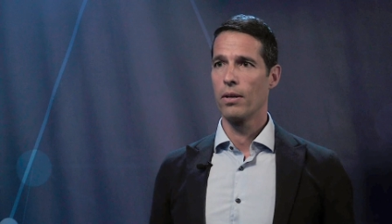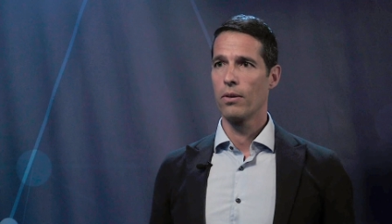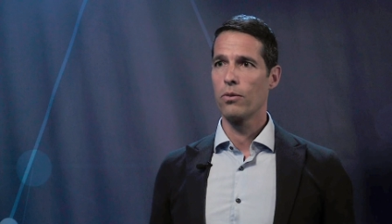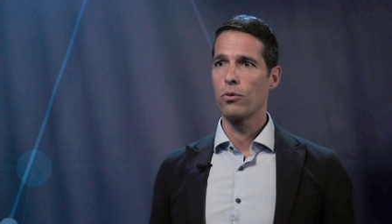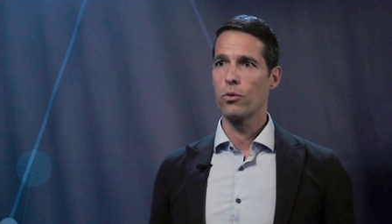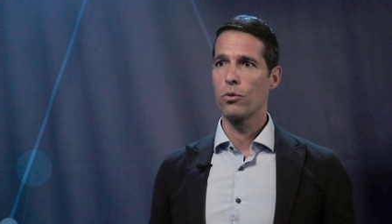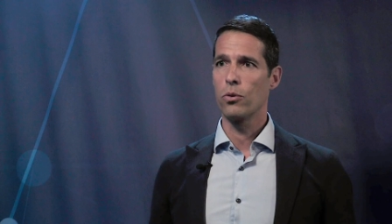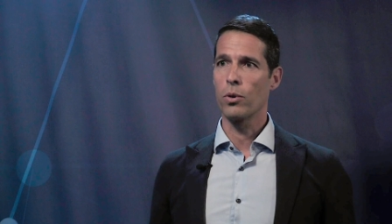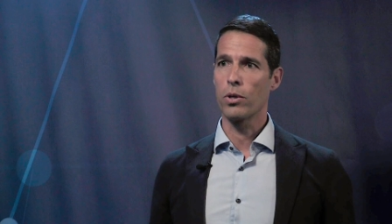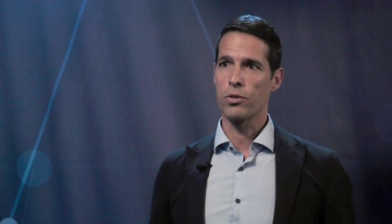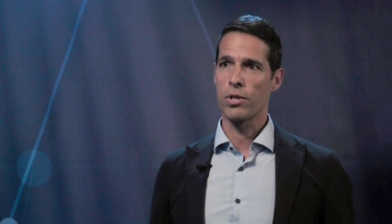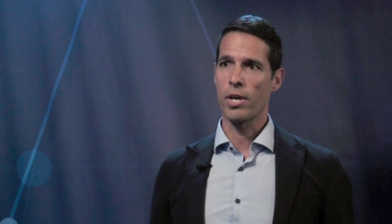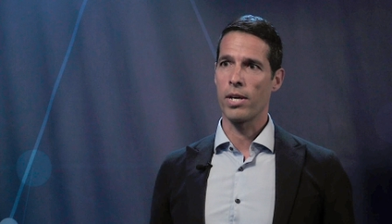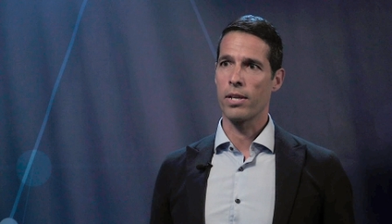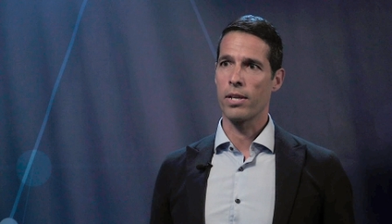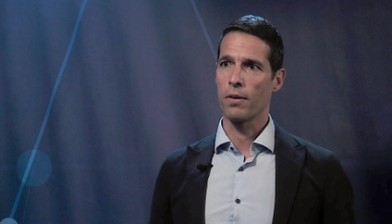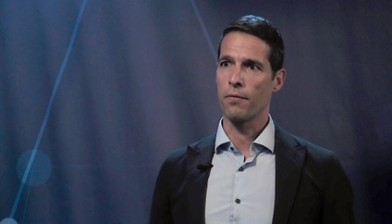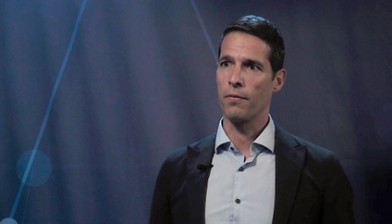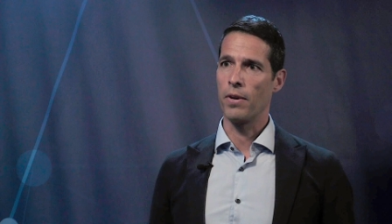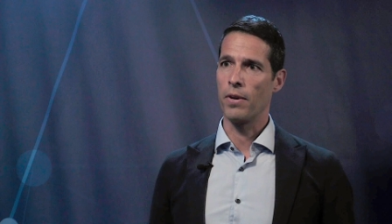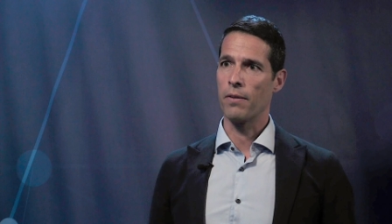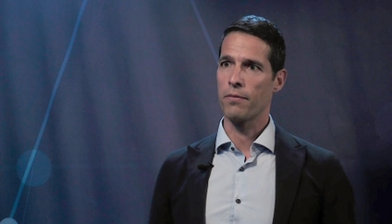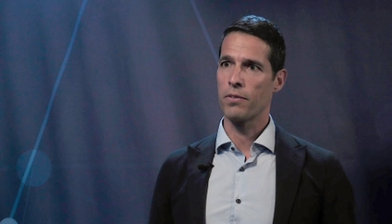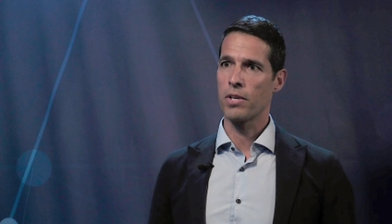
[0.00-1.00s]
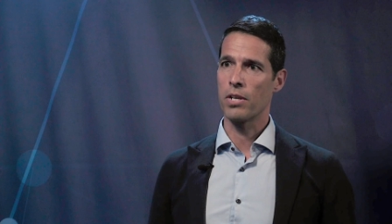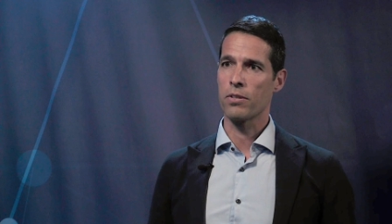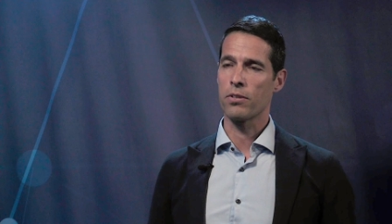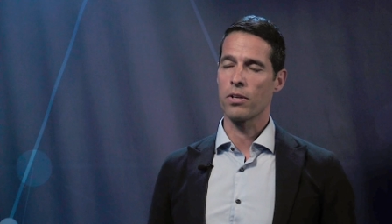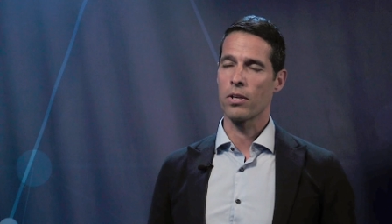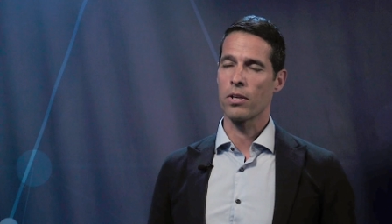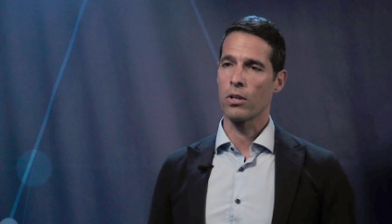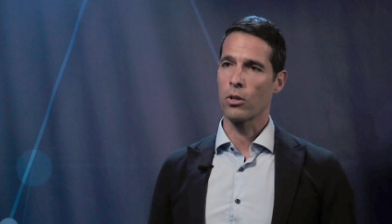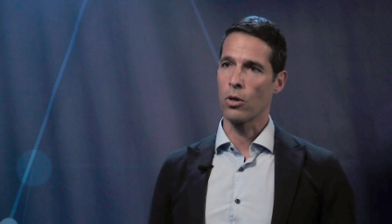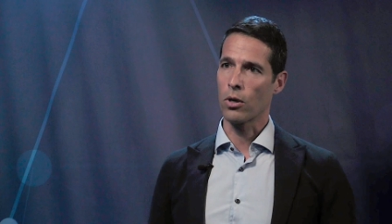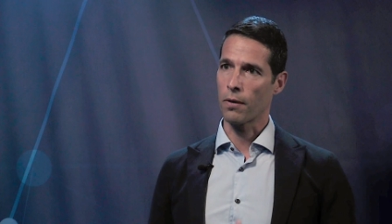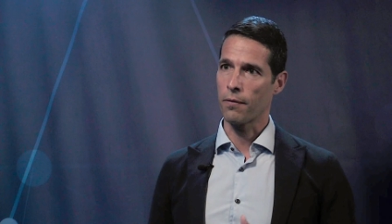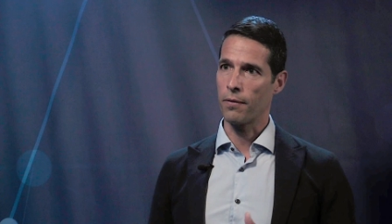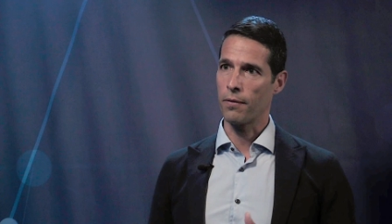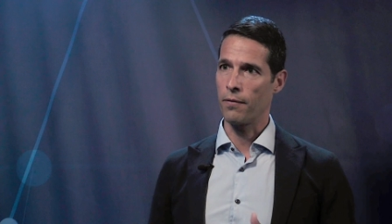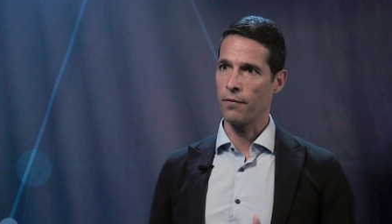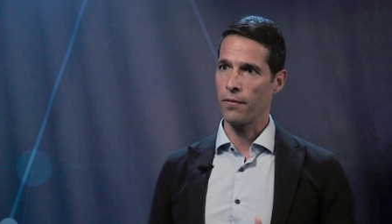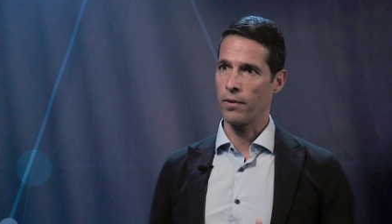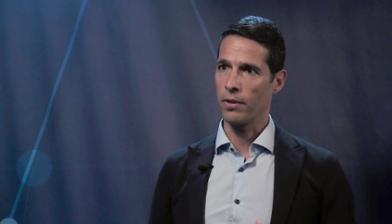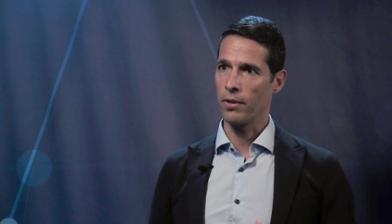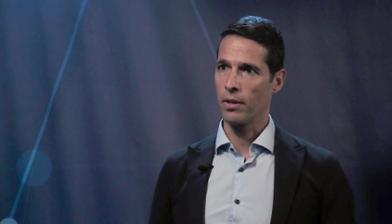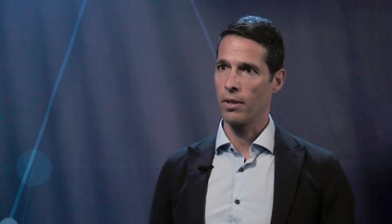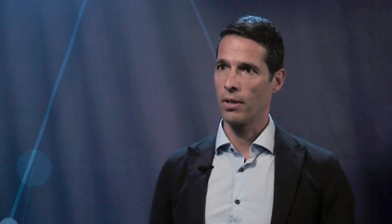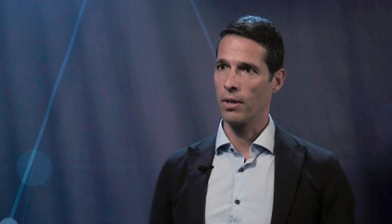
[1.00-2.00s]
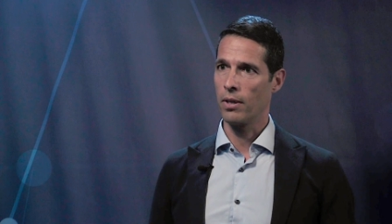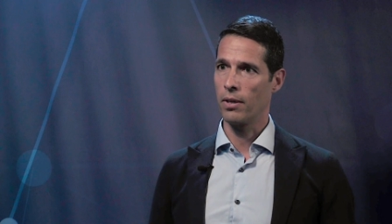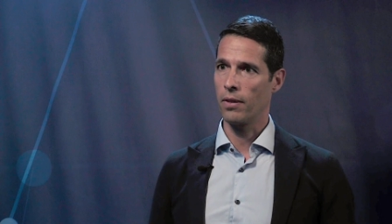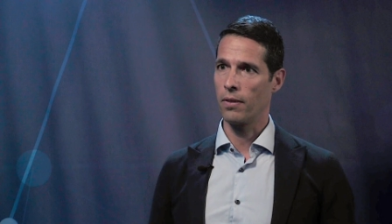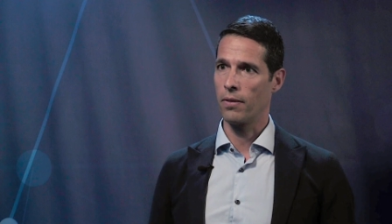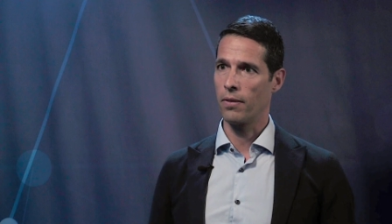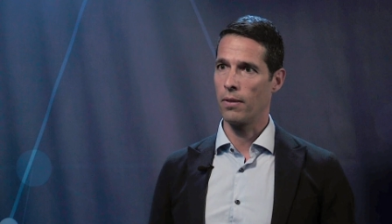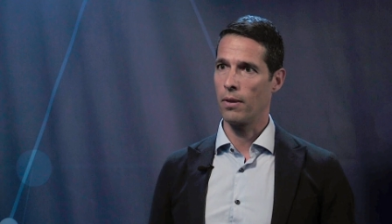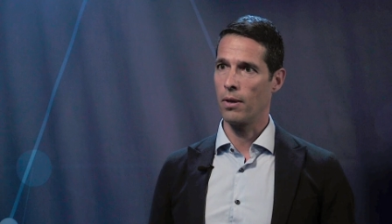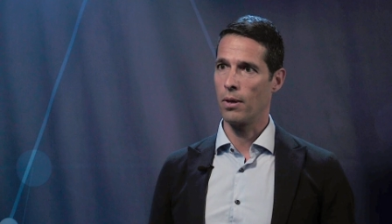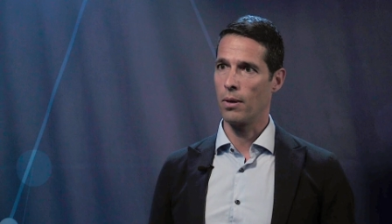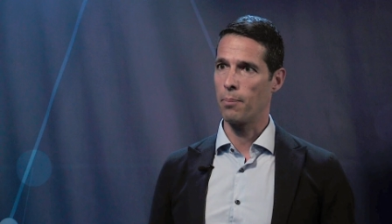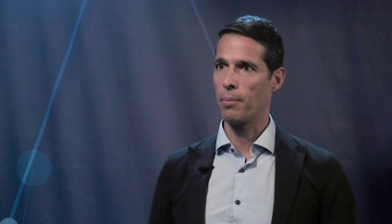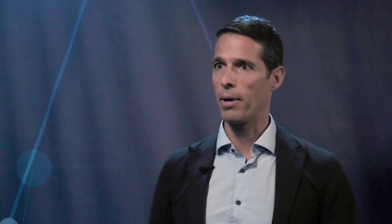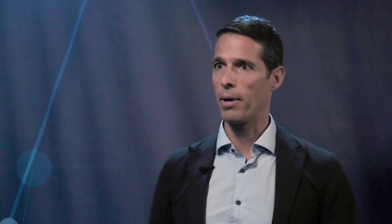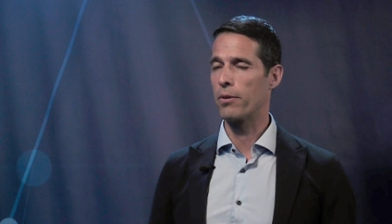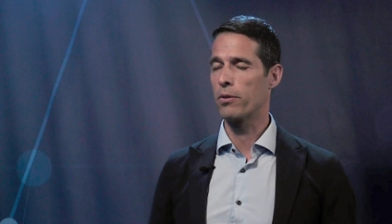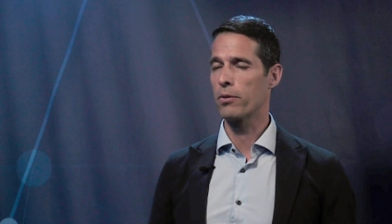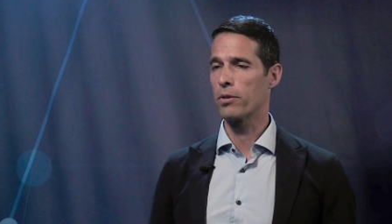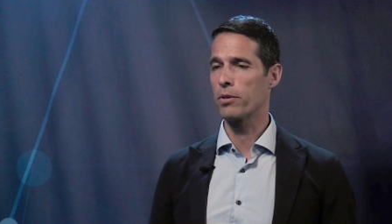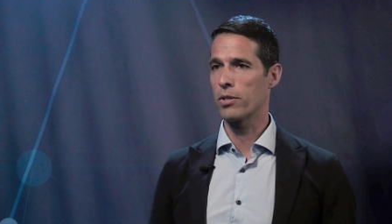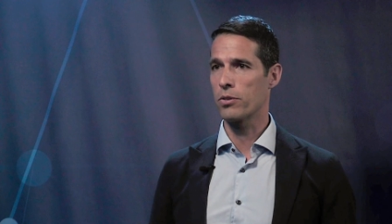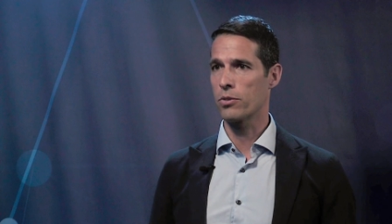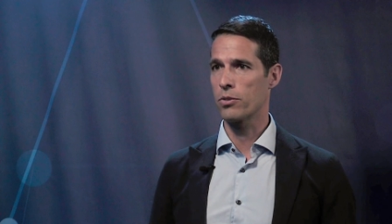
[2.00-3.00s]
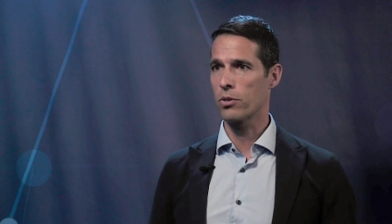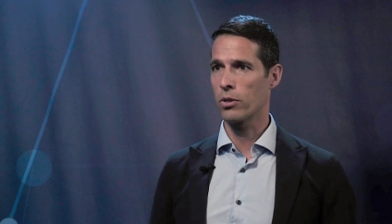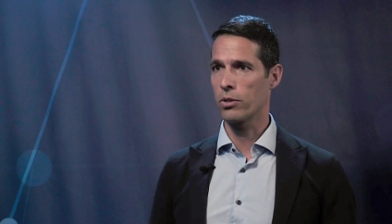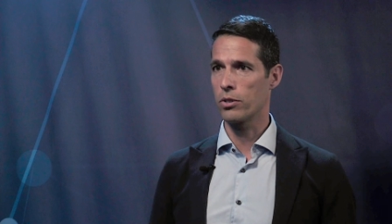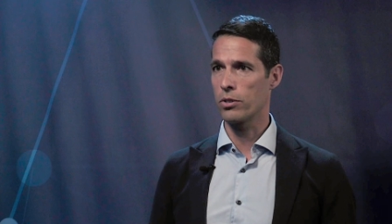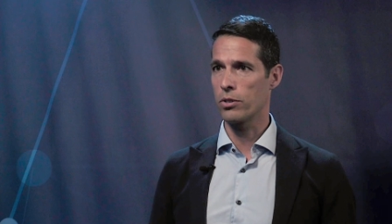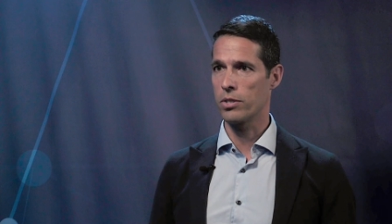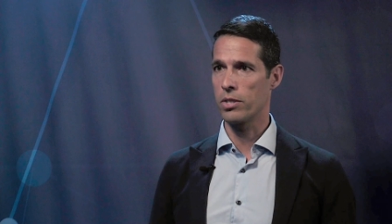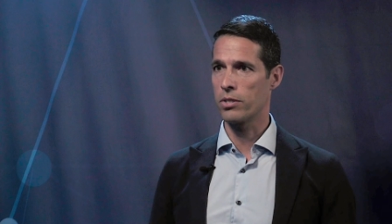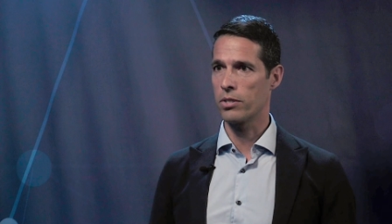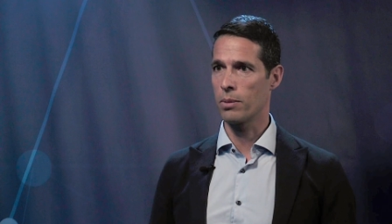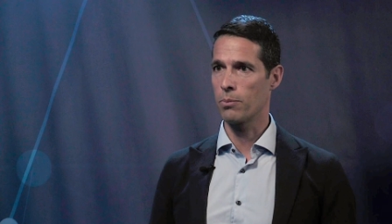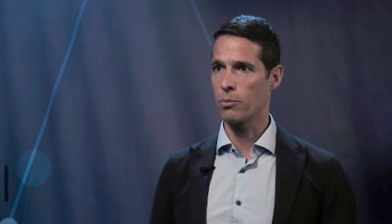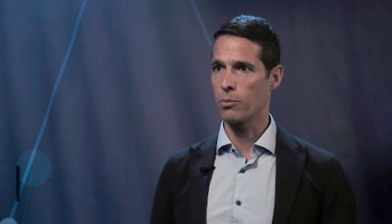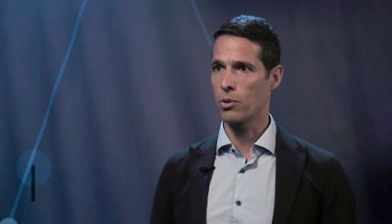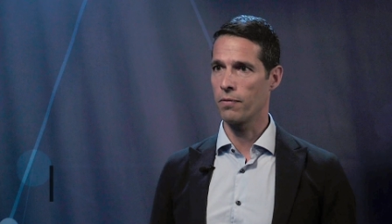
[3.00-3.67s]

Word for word: you can say that we have tested a lot of different uh, uh, pathogens on the system.